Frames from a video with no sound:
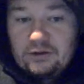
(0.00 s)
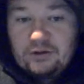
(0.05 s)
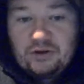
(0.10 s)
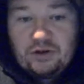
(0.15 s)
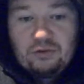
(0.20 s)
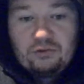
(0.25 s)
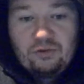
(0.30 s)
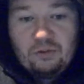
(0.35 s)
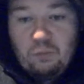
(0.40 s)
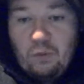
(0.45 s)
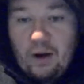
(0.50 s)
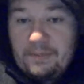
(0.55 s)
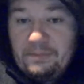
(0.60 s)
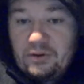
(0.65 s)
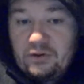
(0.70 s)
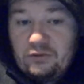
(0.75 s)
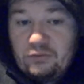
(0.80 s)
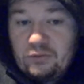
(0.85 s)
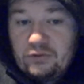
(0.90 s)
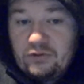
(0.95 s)
The use of
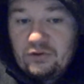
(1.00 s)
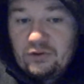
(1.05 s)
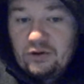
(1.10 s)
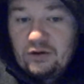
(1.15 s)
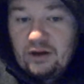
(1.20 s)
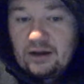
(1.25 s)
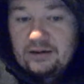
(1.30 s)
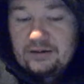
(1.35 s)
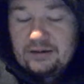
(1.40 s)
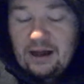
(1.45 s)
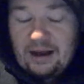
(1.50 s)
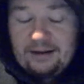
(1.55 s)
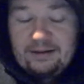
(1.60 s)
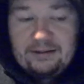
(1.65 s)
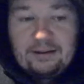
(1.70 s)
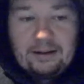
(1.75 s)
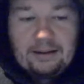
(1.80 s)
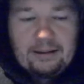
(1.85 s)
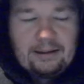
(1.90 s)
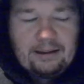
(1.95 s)
weapons was good. I like
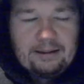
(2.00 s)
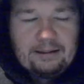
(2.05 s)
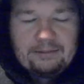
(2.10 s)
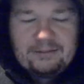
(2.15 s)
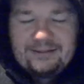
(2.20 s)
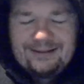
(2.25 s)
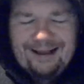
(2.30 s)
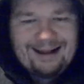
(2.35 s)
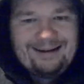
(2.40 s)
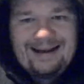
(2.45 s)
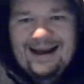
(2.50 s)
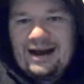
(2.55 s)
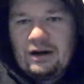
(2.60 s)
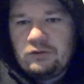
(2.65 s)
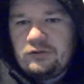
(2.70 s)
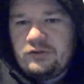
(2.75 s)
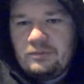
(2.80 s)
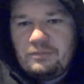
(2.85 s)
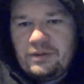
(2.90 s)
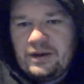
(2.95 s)

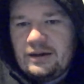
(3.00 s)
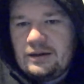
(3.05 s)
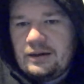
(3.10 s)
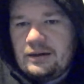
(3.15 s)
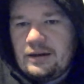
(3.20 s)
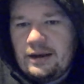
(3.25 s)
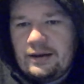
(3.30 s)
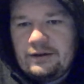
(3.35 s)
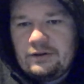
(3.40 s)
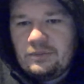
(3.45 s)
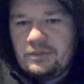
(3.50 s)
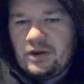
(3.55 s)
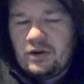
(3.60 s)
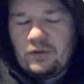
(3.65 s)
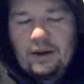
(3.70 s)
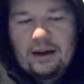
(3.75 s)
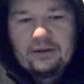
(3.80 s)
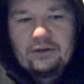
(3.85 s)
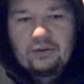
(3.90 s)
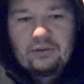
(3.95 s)
Danhausen being in
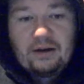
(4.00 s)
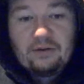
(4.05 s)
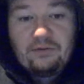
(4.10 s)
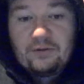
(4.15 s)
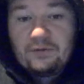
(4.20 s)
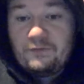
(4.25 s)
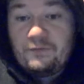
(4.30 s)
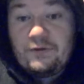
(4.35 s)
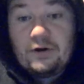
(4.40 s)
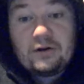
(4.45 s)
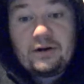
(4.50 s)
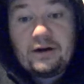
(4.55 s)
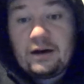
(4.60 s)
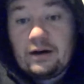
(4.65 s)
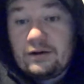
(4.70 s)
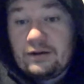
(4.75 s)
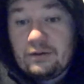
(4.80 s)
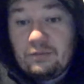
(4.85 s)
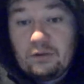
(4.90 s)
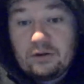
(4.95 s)
AEW. I don't have a fucking
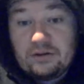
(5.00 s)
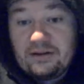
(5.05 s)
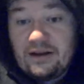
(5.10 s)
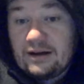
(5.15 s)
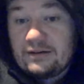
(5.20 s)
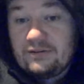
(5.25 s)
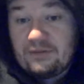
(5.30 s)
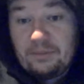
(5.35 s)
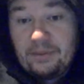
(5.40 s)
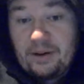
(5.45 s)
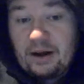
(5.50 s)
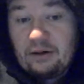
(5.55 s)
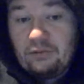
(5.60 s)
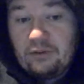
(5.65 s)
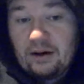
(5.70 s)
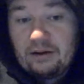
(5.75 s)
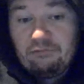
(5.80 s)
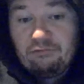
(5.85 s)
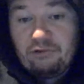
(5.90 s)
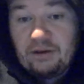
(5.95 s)
idea what that's about.
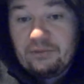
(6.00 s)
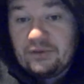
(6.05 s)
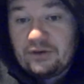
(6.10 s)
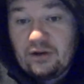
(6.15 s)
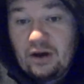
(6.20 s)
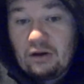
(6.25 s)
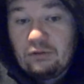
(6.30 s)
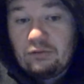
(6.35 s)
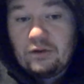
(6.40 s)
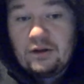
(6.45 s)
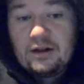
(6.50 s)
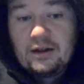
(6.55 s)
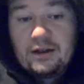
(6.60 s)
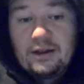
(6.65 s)
I really don't.